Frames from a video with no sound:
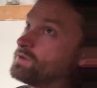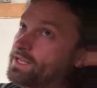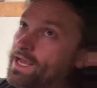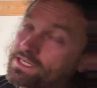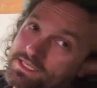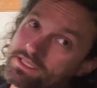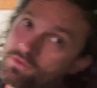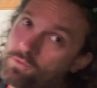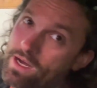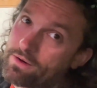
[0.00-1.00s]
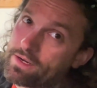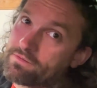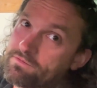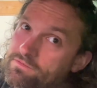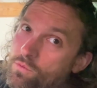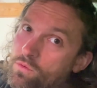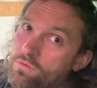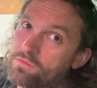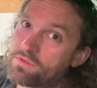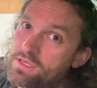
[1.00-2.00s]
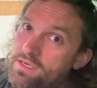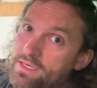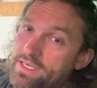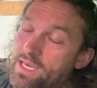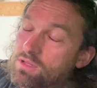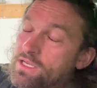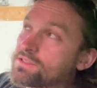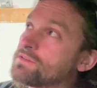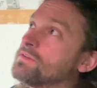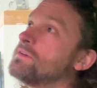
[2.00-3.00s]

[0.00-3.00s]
we can access the wiring for the cab lights.